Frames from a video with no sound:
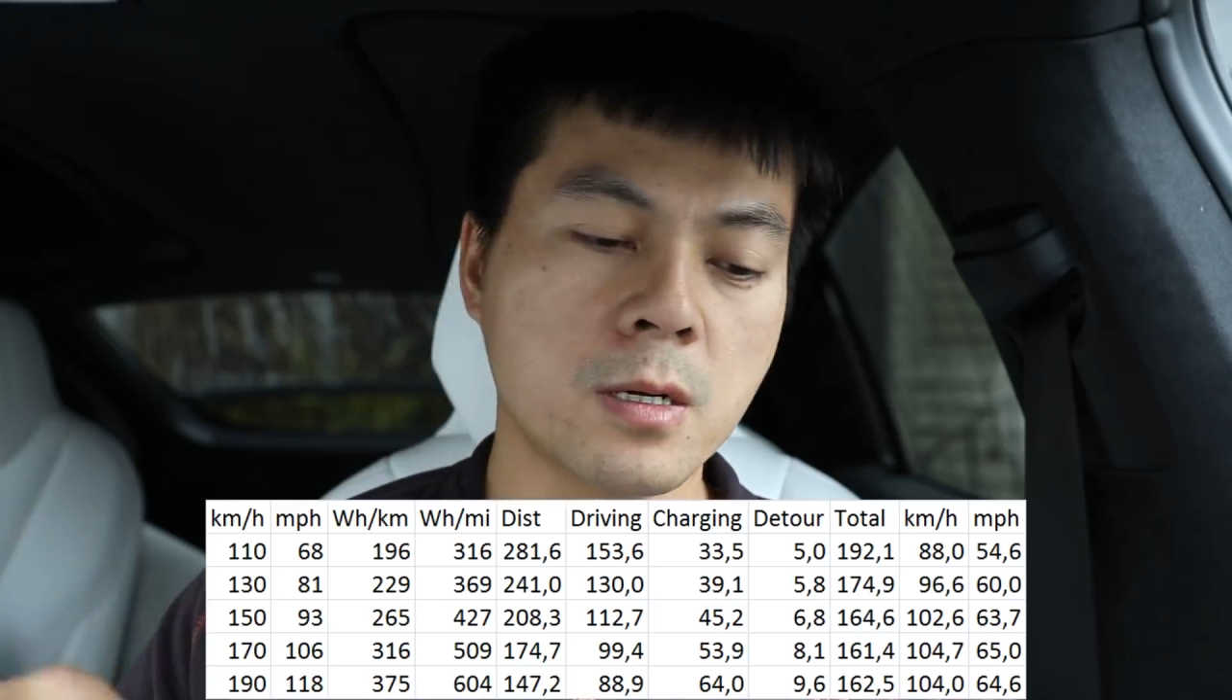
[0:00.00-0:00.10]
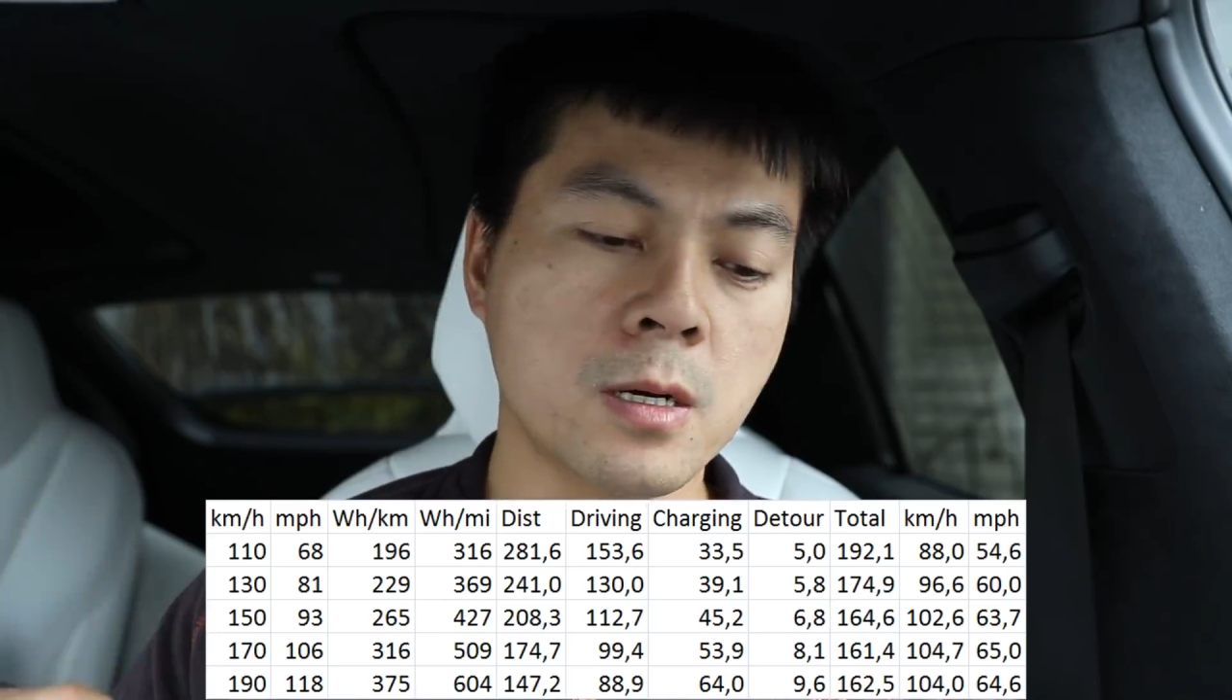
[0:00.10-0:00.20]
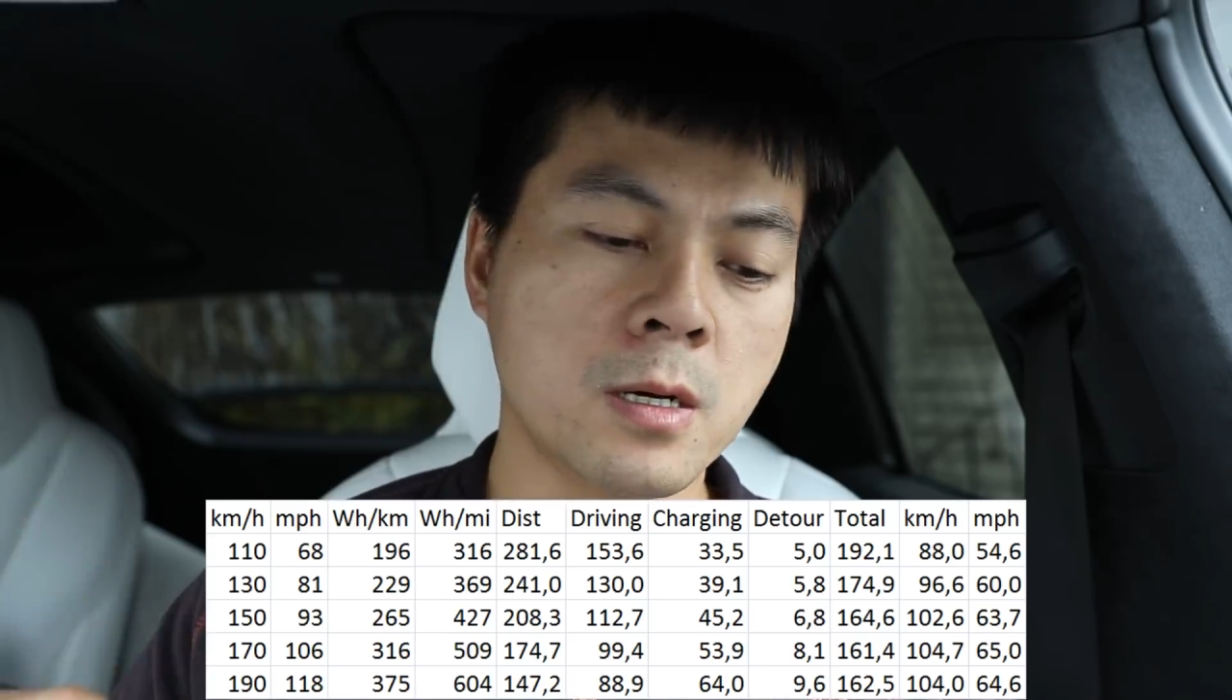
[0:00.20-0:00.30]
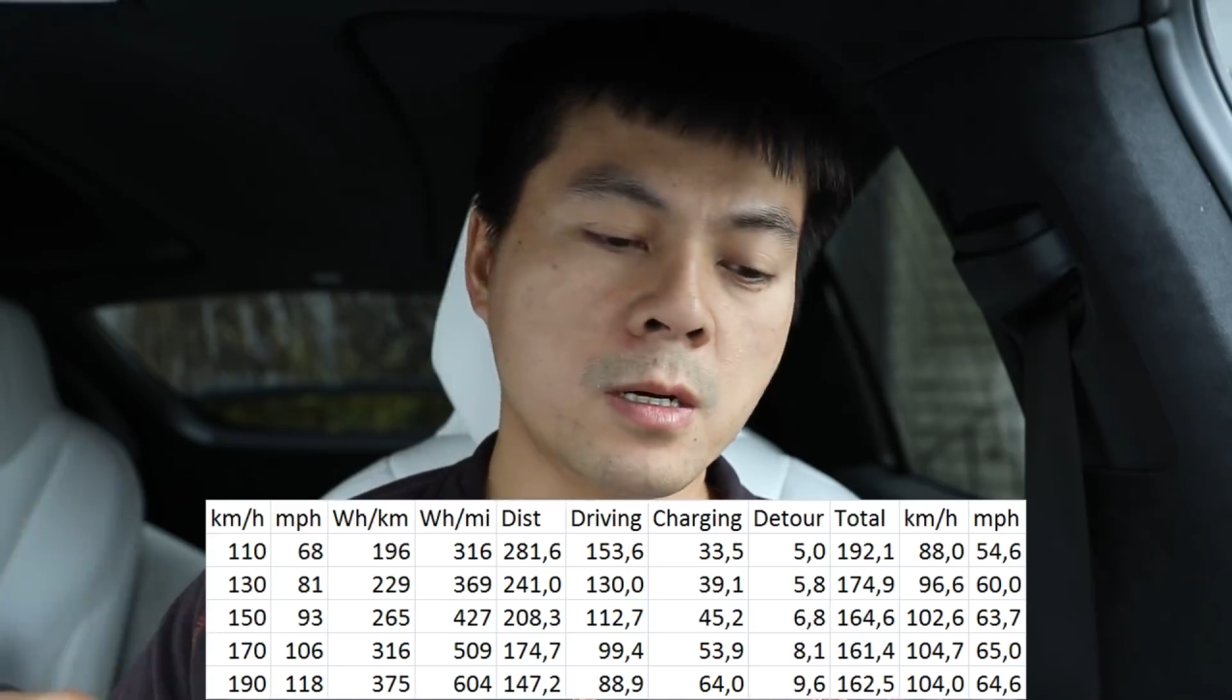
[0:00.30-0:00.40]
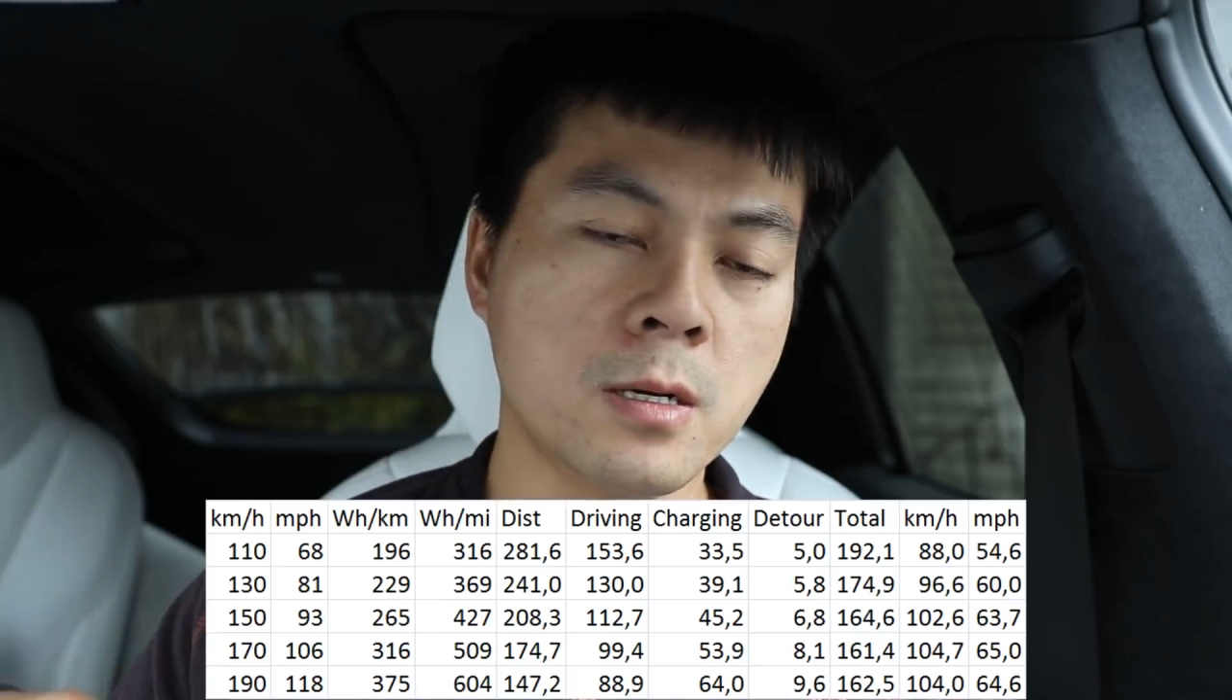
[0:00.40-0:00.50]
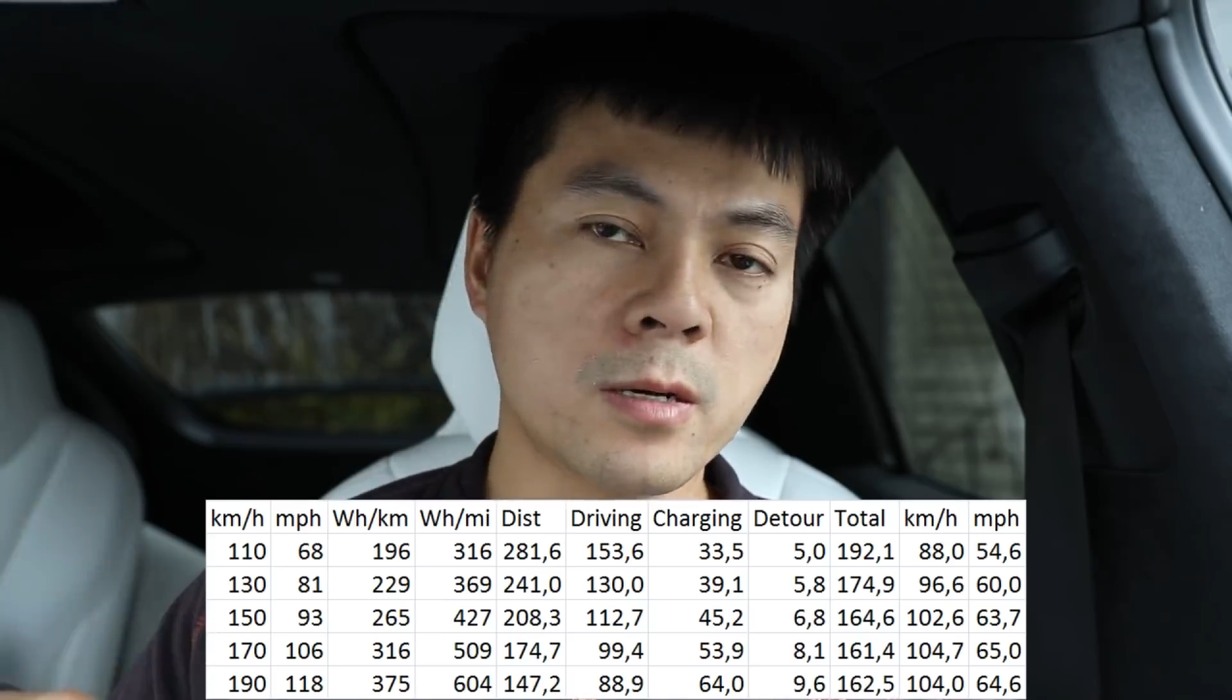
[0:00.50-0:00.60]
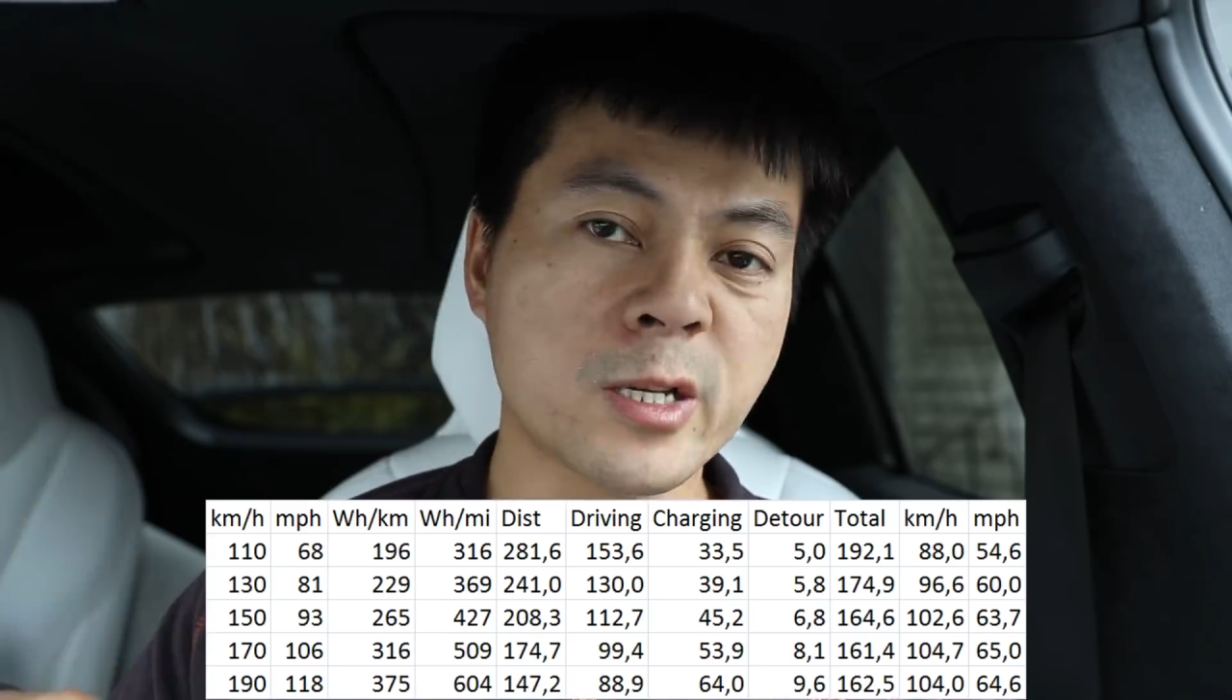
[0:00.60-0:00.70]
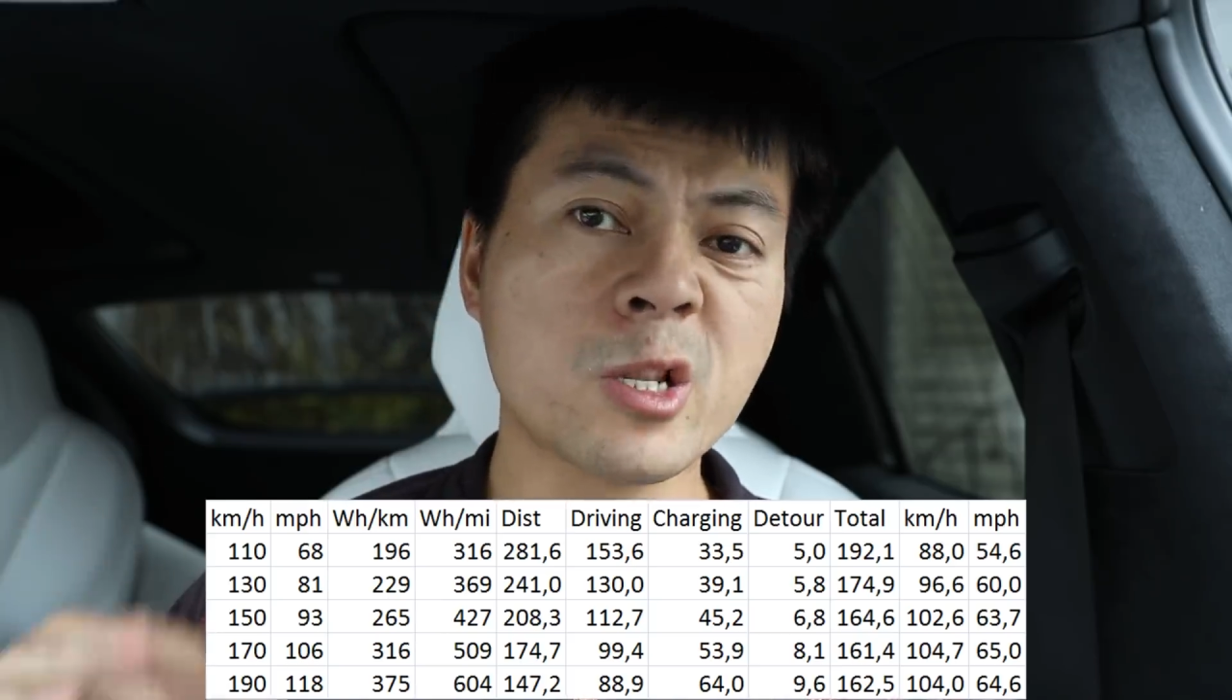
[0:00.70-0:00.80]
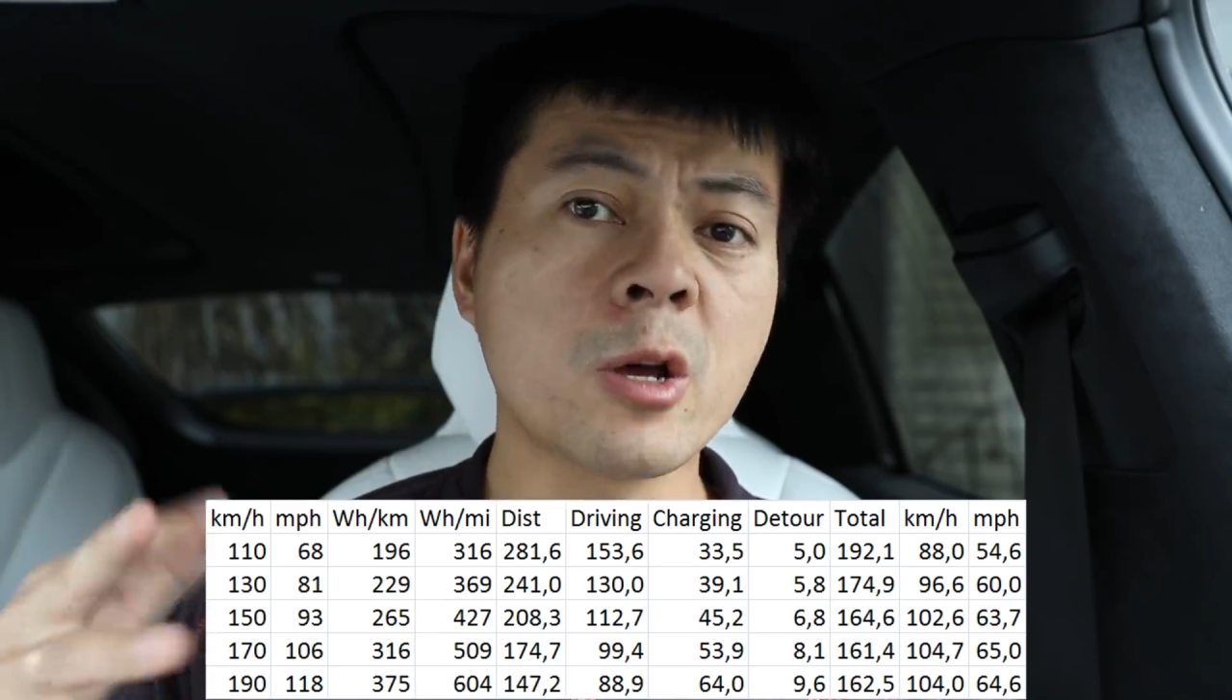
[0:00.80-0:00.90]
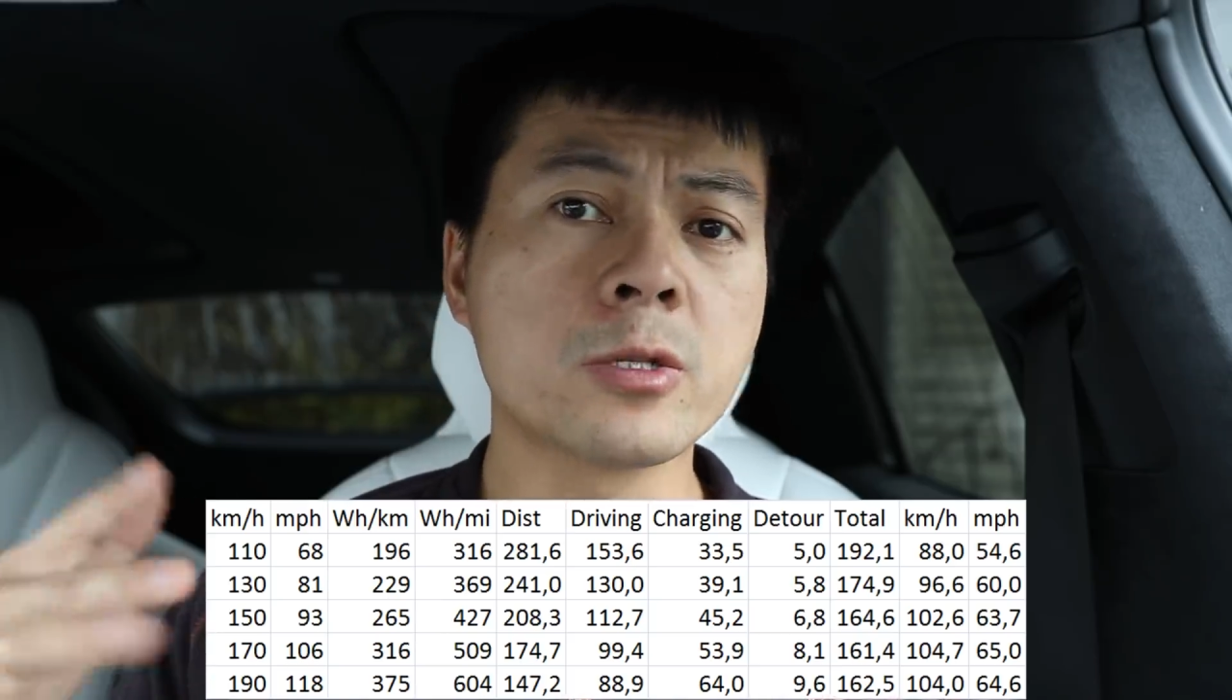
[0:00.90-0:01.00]

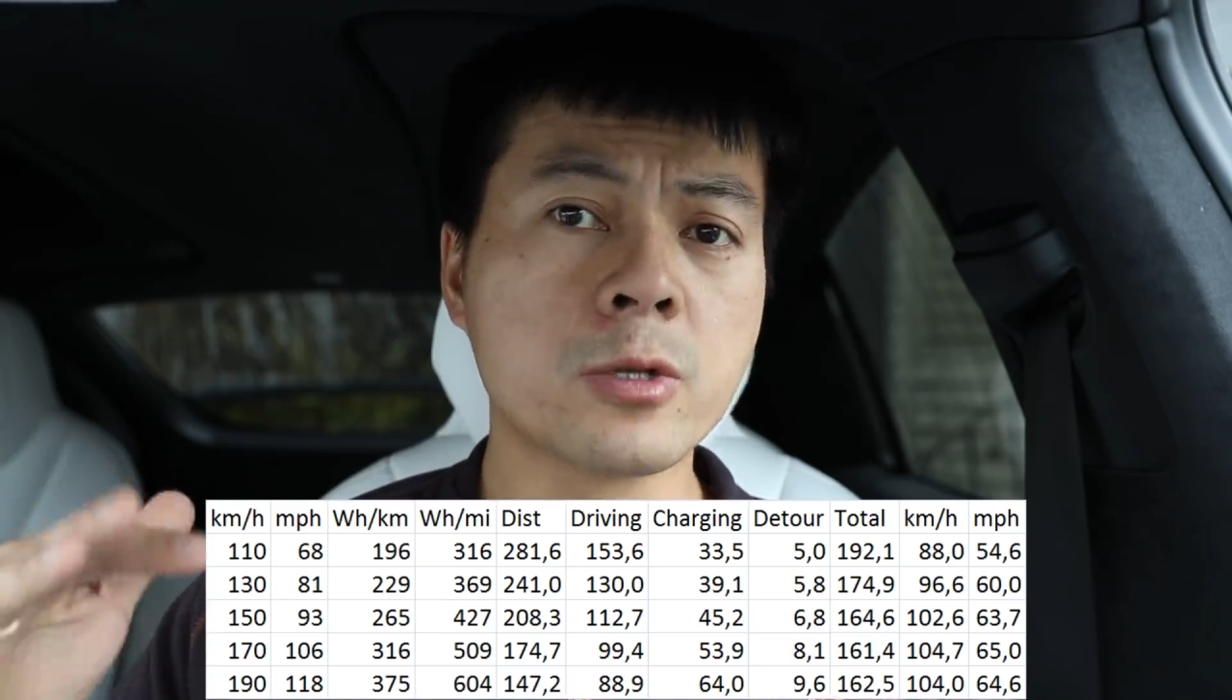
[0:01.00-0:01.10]
as long